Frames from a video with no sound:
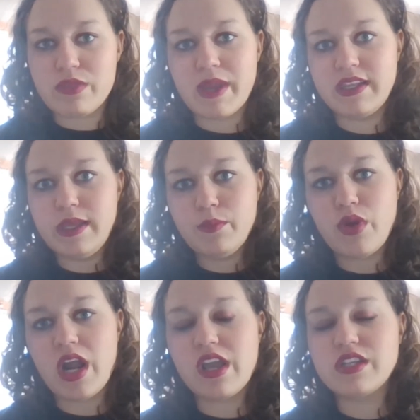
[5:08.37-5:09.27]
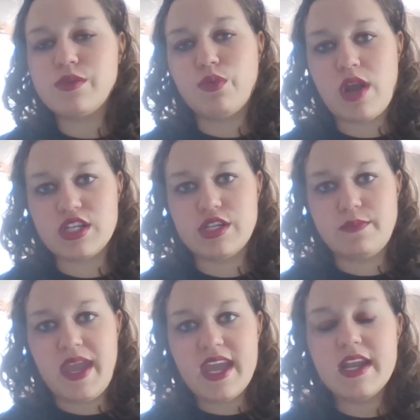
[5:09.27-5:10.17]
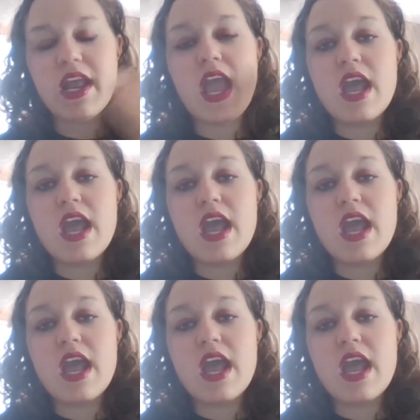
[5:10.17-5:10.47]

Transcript: my lip product, Project Pan,